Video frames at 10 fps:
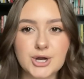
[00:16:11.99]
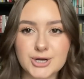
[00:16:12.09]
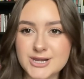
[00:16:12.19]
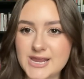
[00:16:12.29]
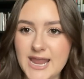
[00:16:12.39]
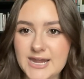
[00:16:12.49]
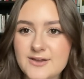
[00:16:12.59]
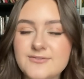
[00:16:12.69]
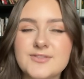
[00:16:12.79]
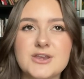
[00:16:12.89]

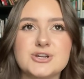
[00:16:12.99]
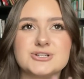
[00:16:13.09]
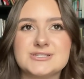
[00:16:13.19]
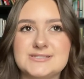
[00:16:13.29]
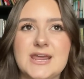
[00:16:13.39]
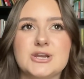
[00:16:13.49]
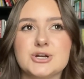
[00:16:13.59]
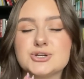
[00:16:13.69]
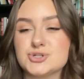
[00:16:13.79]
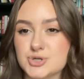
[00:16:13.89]
creative than your
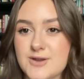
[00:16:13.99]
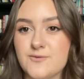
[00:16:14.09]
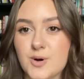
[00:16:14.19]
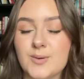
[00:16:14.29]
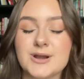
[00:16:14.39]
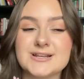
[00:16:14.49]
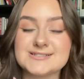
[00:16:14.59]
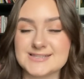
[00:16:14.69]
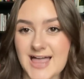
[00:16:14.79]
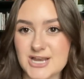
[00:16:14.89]
standard straightforward
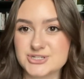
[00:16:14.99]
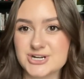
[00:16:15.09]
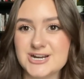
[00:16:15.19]
slasher.